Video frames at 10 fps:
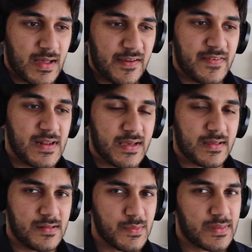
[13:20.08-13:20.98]
feel
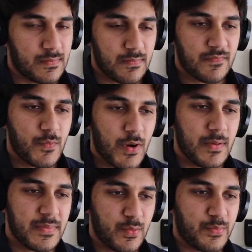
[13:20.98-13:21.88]
like, you know, from what I
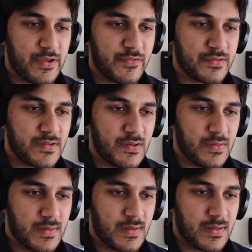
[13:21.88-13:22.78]
remember, they were pretty fun to
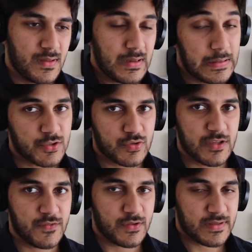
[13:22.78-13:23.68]
do. A little
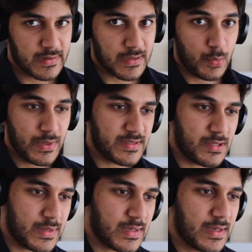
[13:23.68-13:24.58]
stressful because I had like a week to
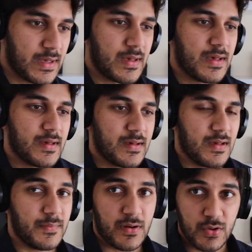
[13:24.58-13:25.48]
do it,
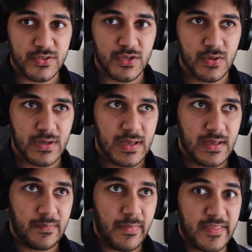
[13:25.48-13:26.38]
and also
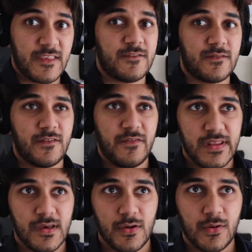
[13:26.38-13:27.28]
make the
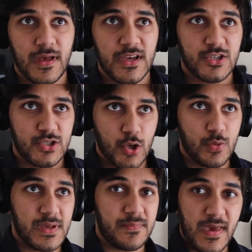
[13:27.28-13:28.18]
video
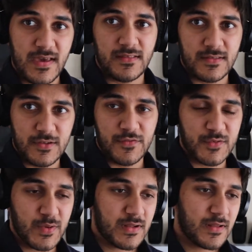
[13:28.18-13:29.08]
showing me making the stuff
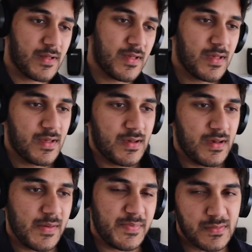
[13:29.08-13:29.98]
as well.
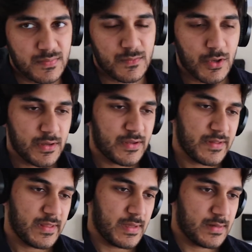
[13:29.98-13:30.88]
But got it done
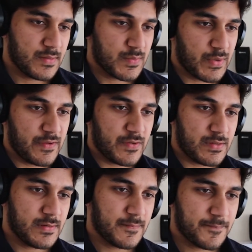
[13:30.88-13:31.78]
in the end. It's pretty fun.